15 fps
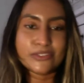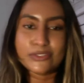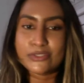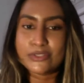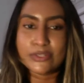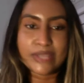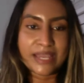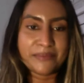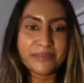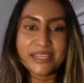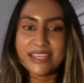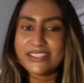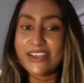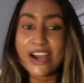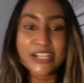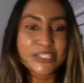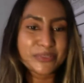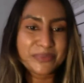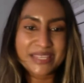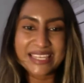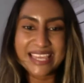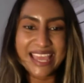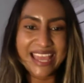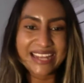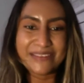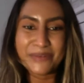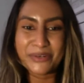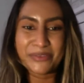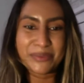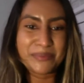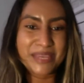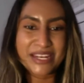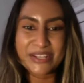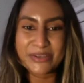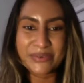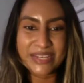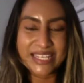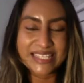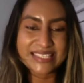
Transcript: look at me and talk to me at one of the meet and greets.